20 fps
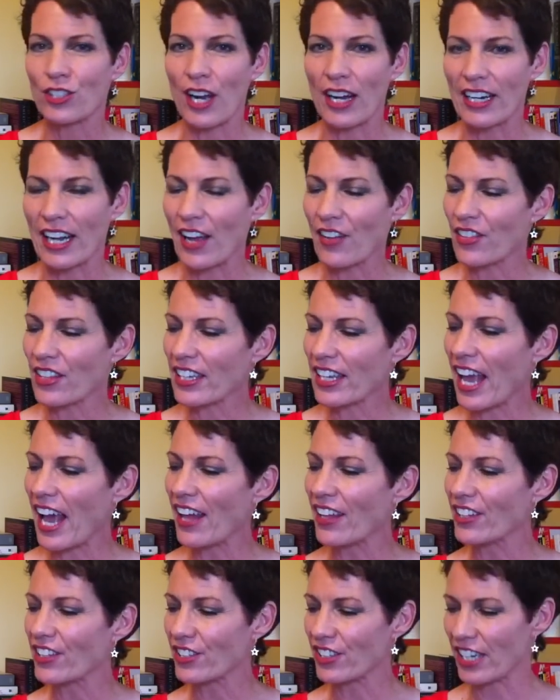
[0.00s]
Trot out the
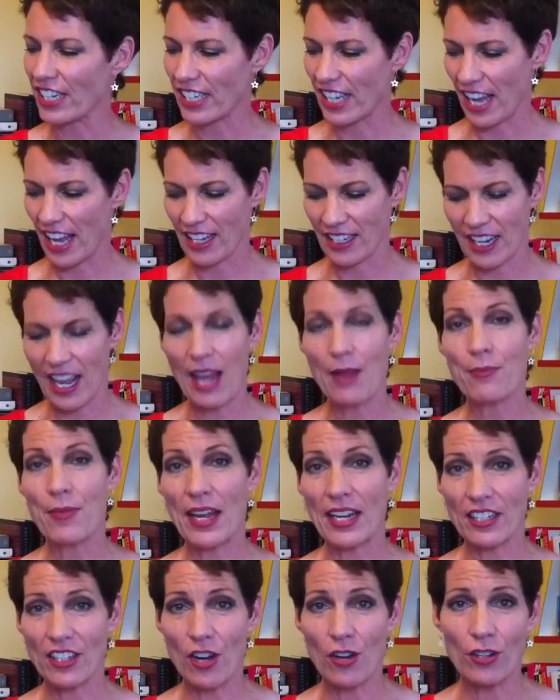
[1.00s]
calendar again
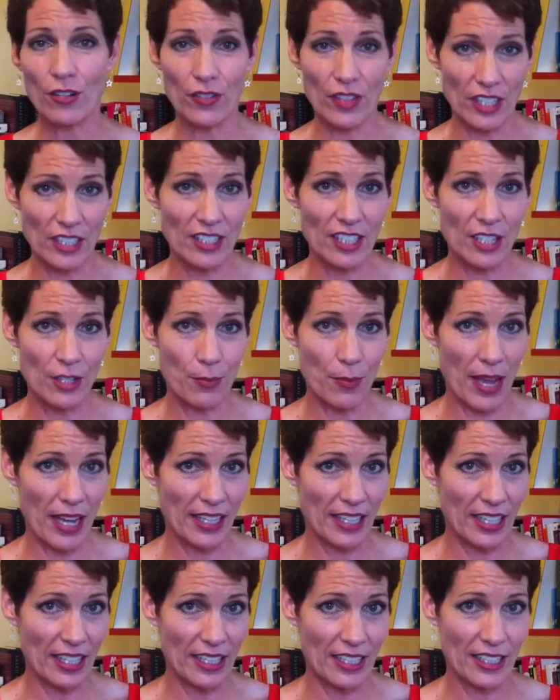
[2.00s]
and make note of this in the
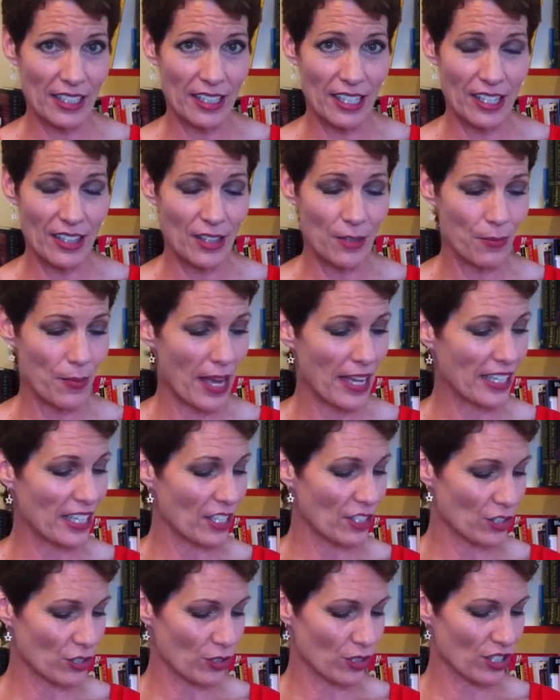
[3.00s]

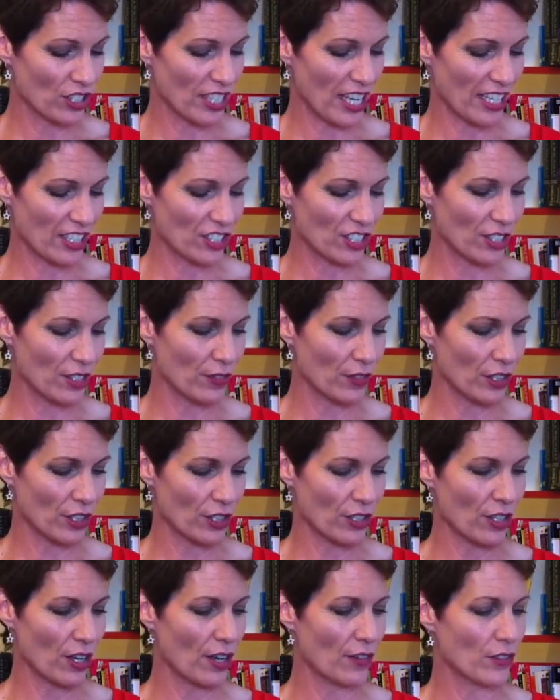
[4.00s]
making sure section of
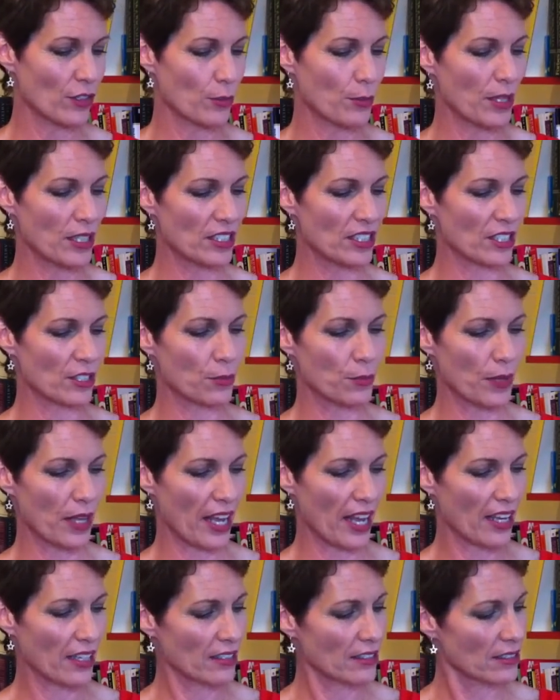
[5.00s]
your business
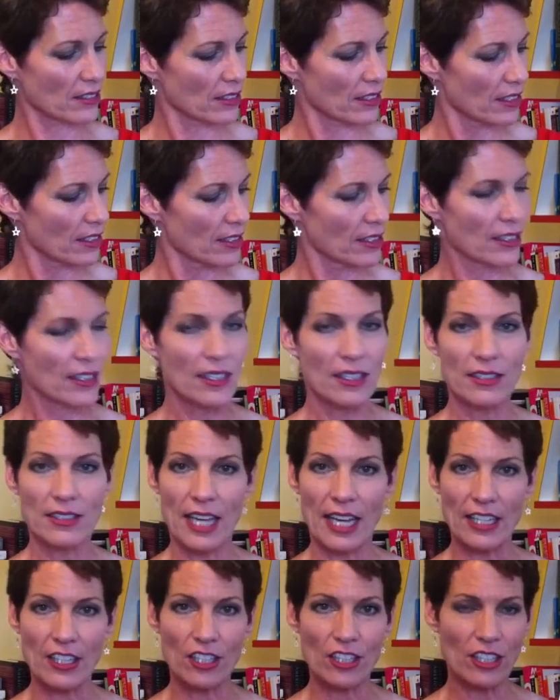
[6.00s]
plan.
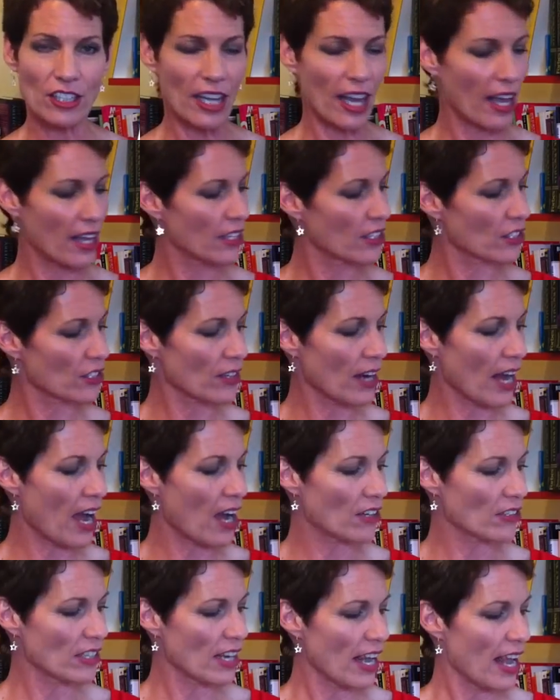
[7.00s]
Take your calendar
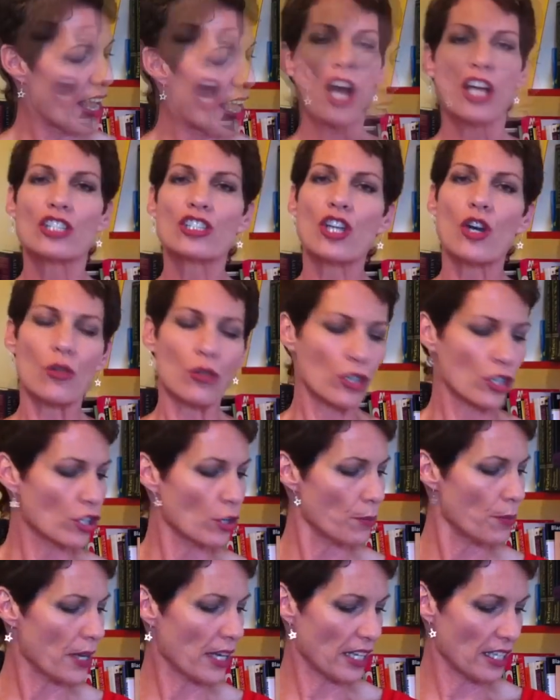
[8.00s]
out. So you're
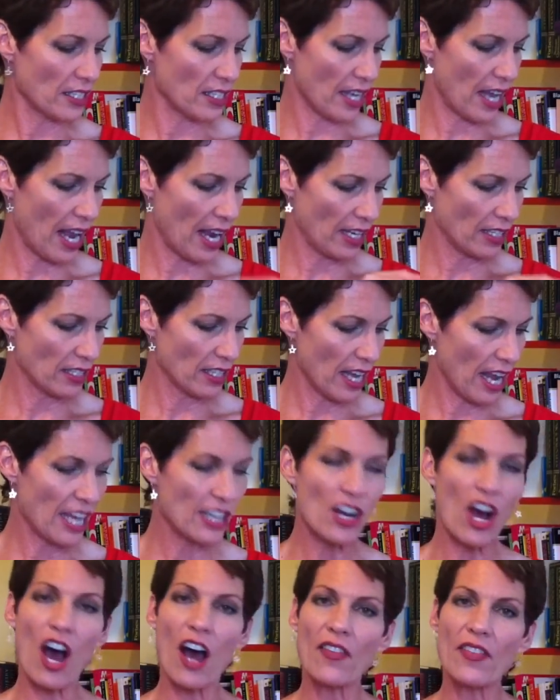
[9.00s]
going to pick a date,
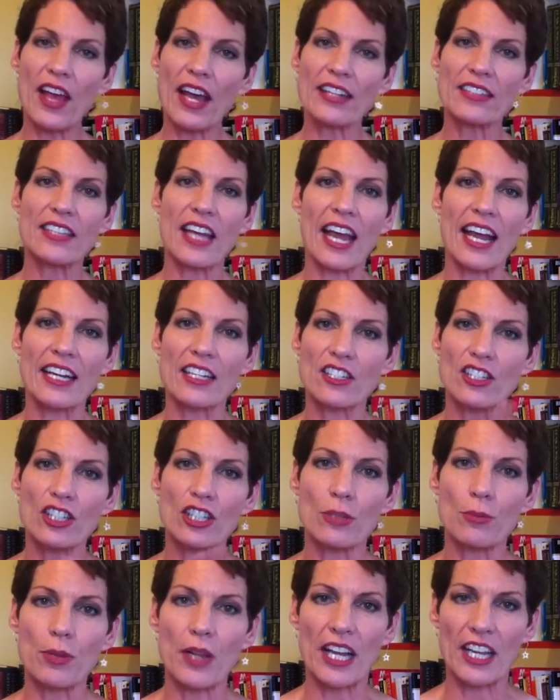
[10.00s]
and on that date
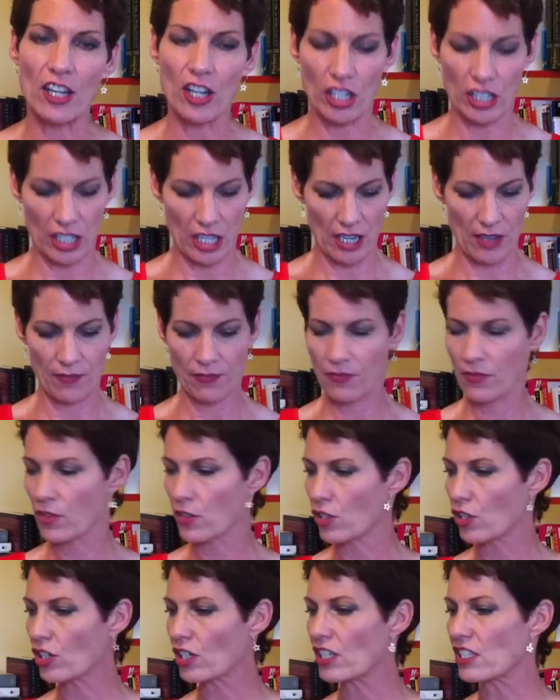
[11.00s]
you're going to play hooky.
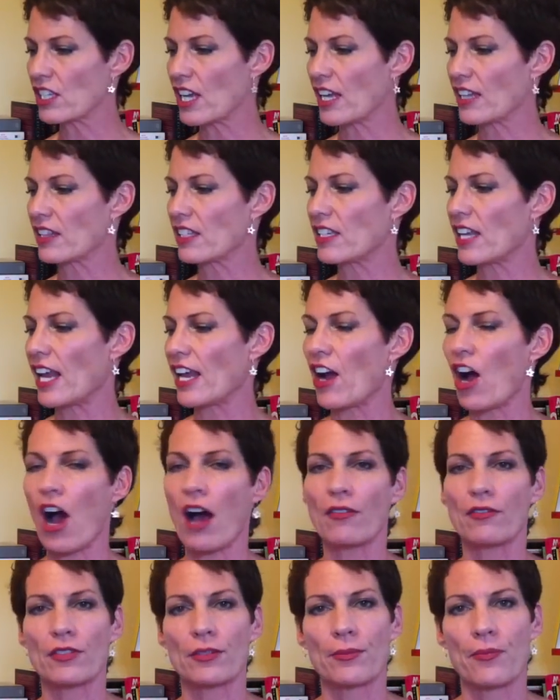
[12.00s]
You're going to take the day
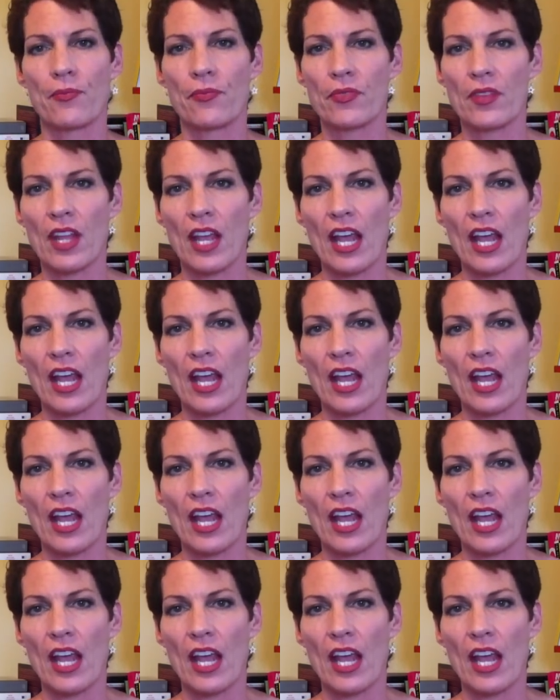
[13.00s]
off.